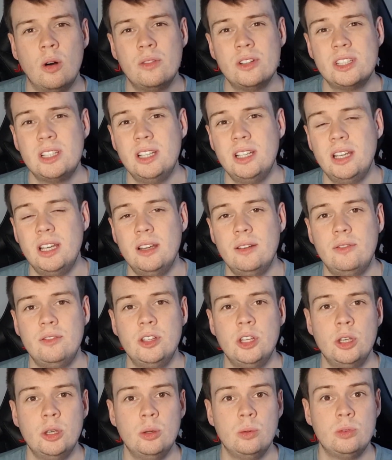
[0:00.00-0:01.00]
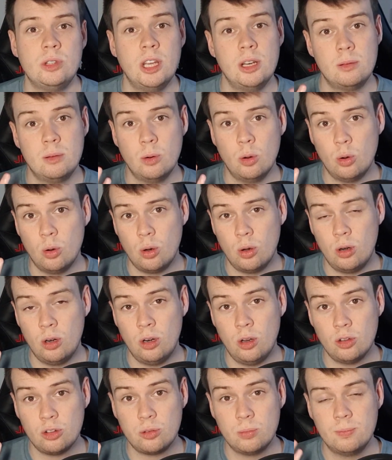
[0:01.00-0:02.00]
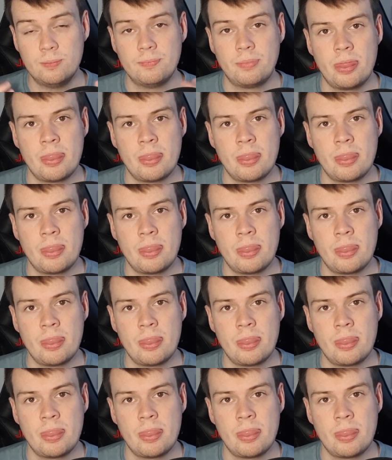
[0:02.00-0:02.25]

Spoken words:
Obviously, if you did lots